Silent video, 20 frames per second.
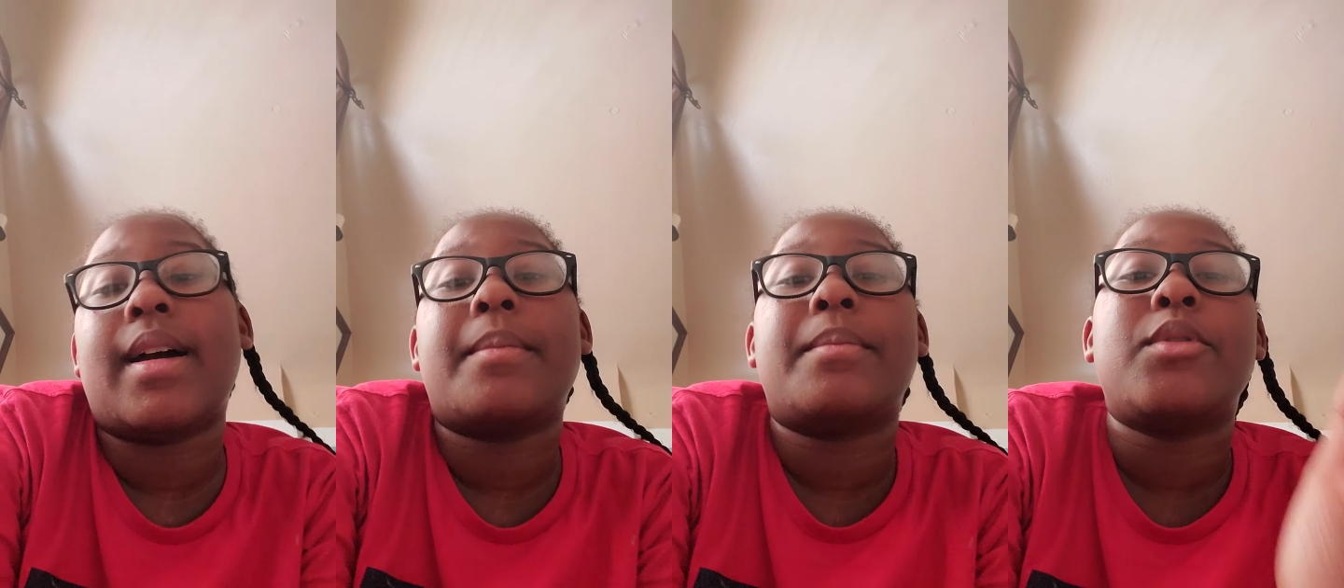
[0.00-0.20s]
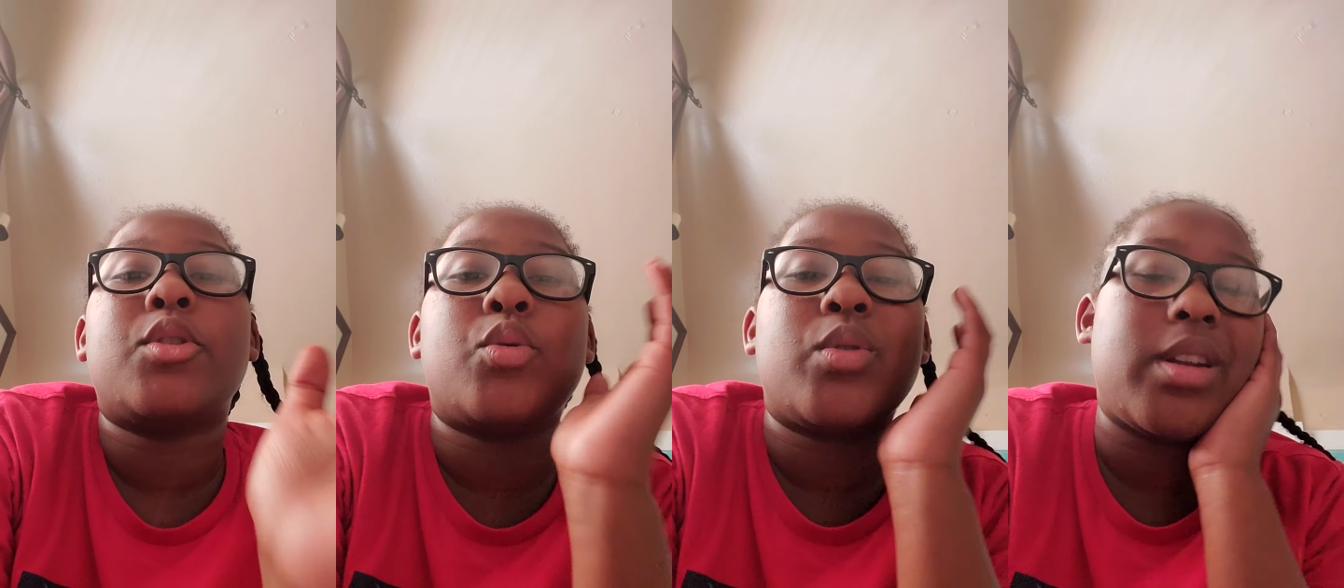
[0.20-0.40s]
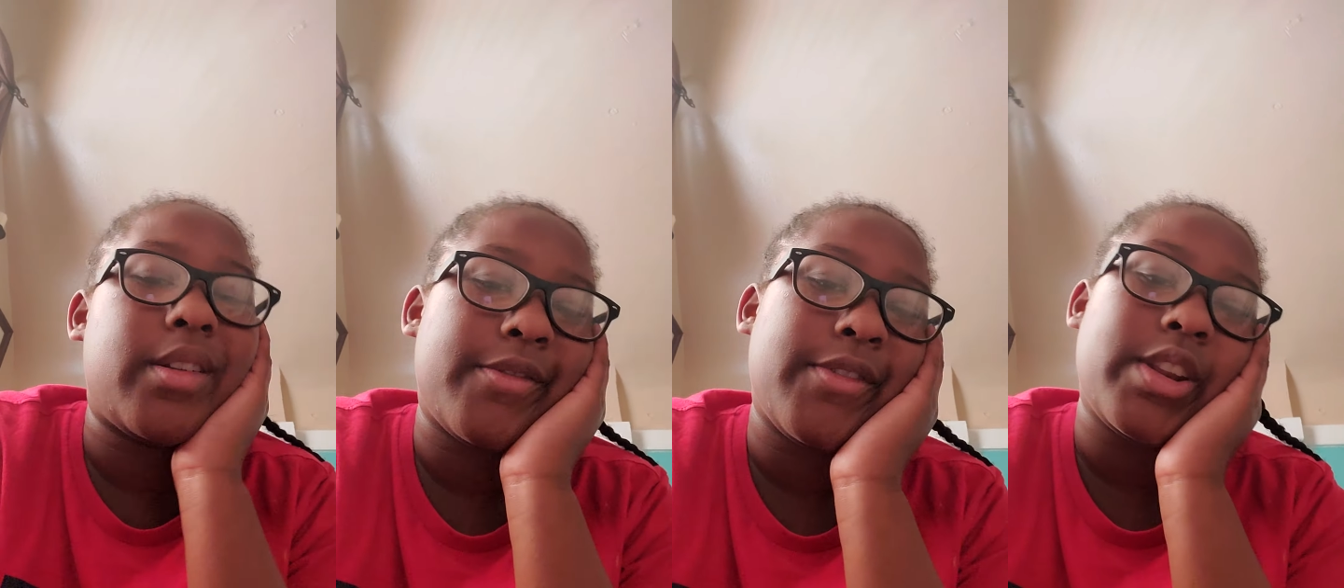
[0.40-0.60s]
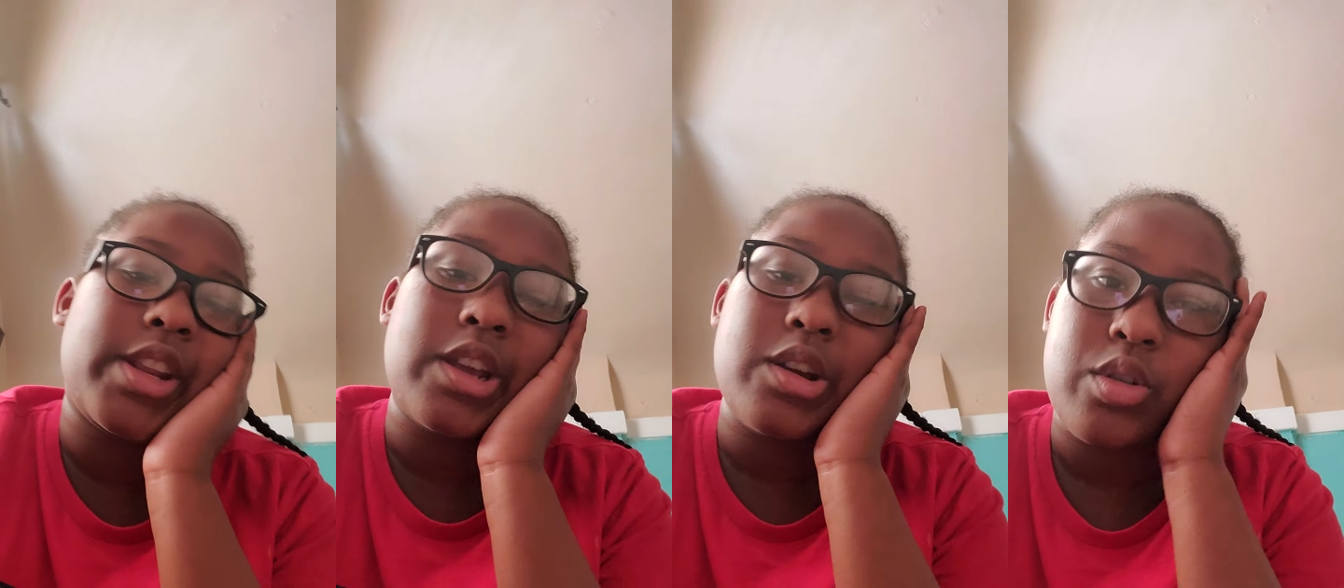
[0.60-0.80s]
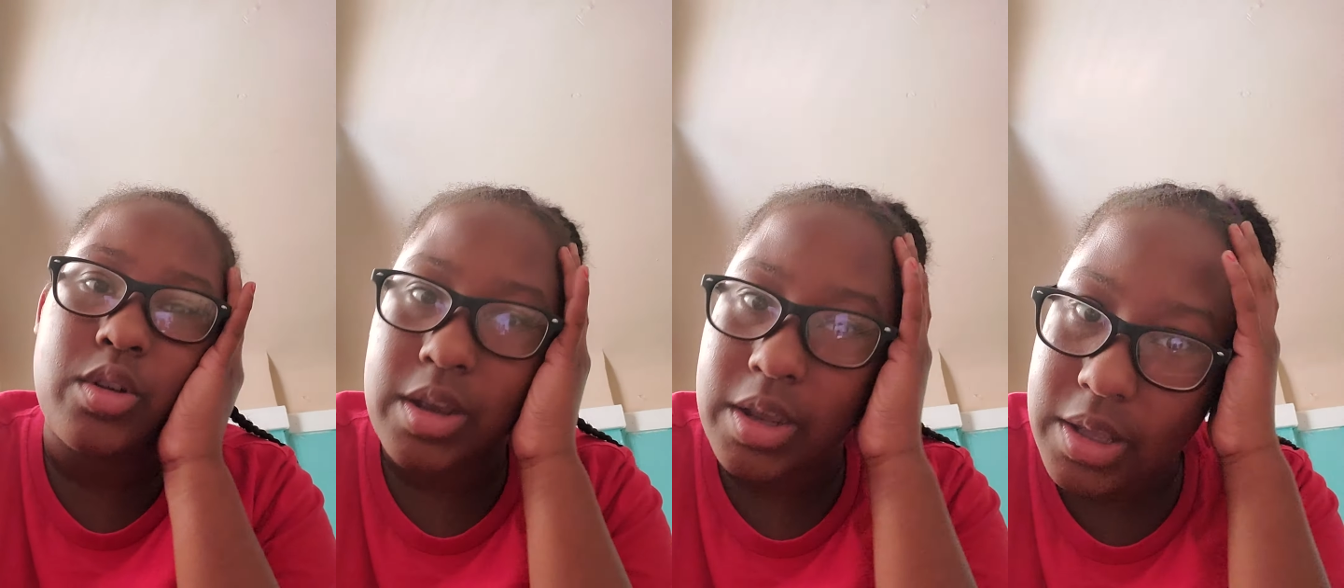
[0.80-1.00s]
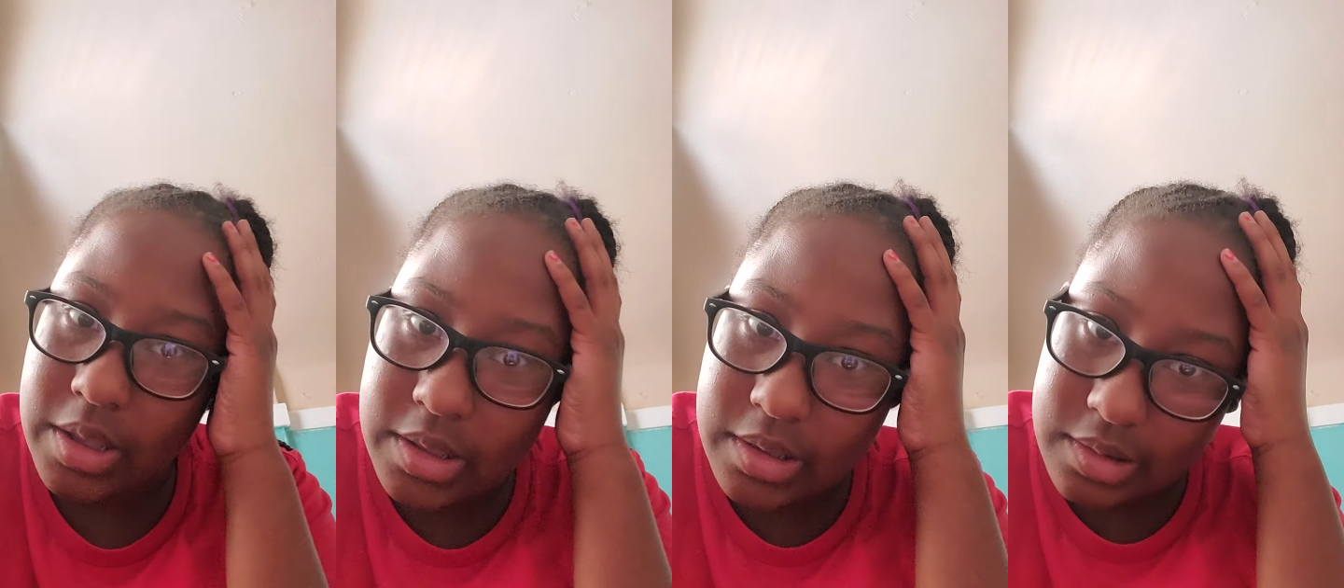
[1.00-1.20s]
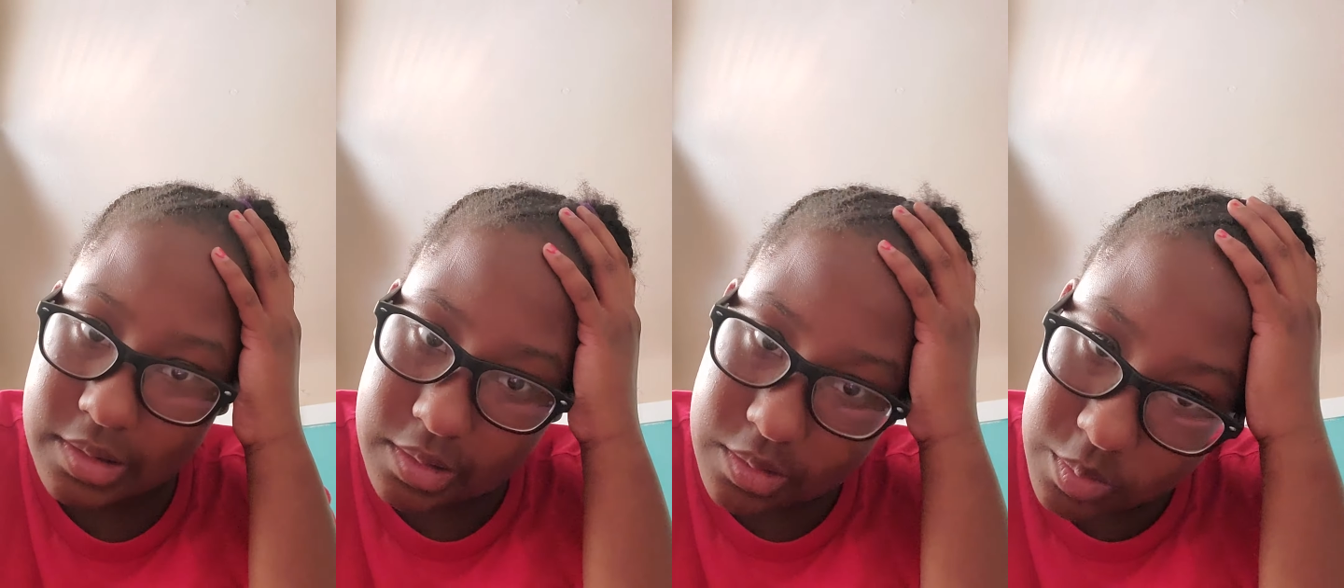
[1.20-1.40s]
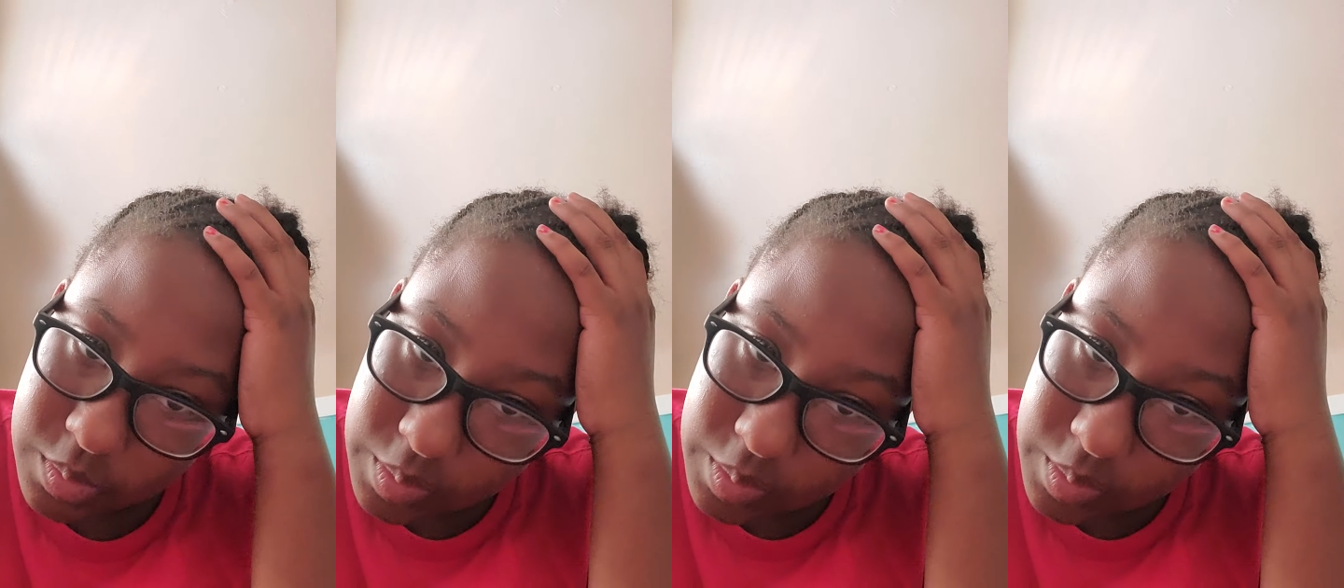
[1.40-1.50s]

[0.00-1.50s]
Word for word: I'm doing a video because